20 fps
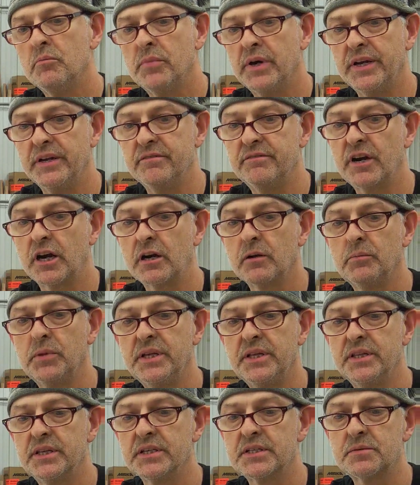But
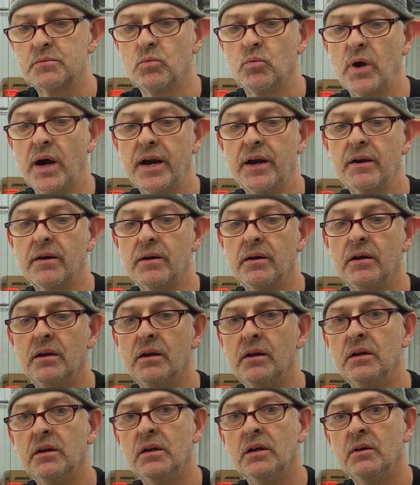invariably this wire,
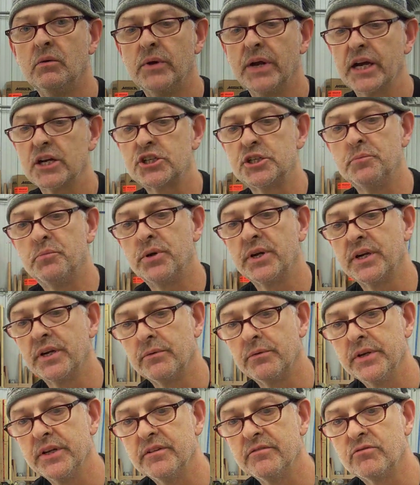we actually put a
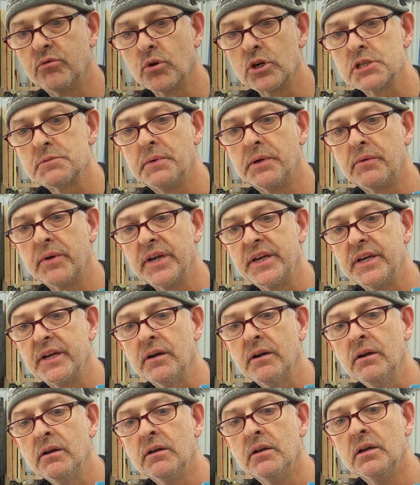reinforcement right
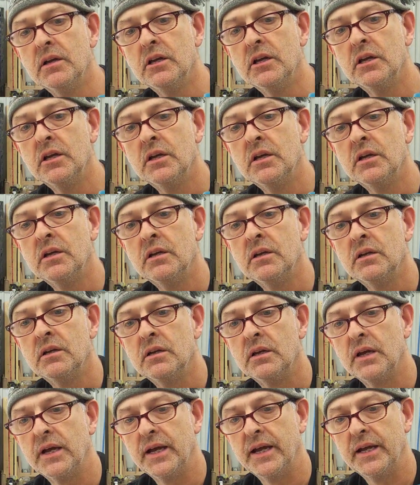here,
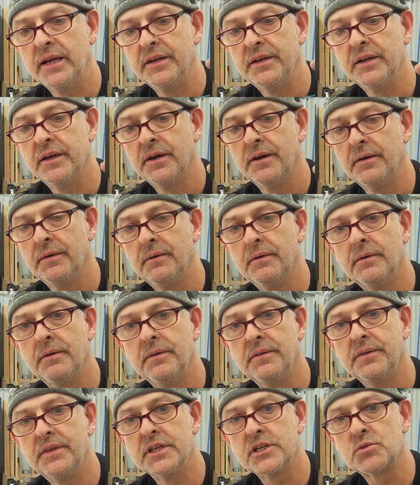and
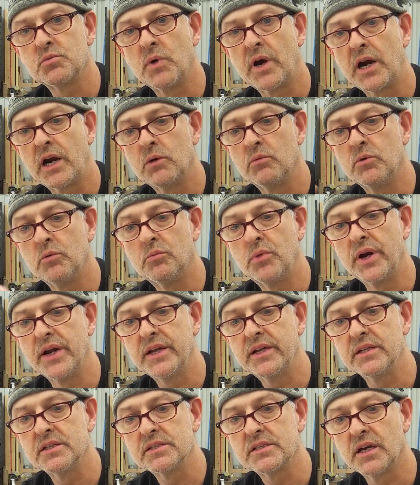this wire will
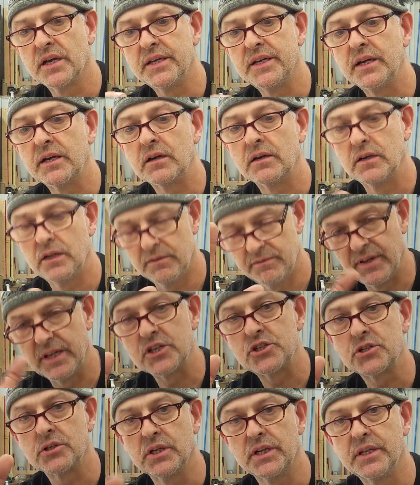break inside here
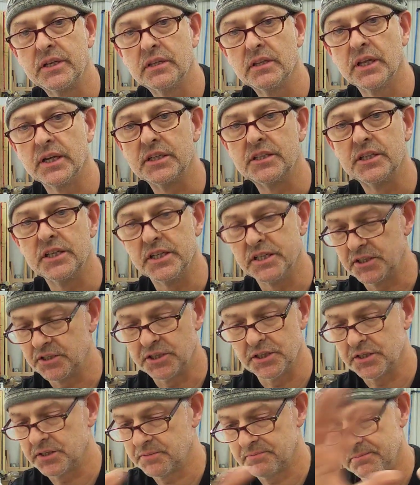eventually. Like
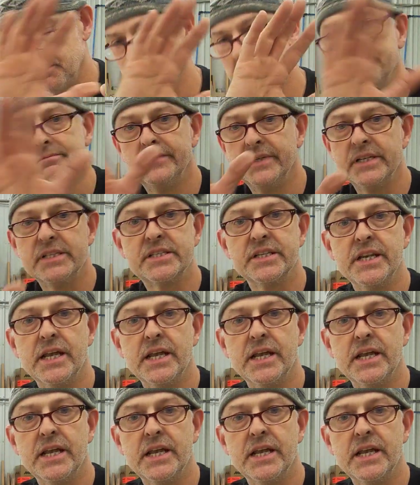it's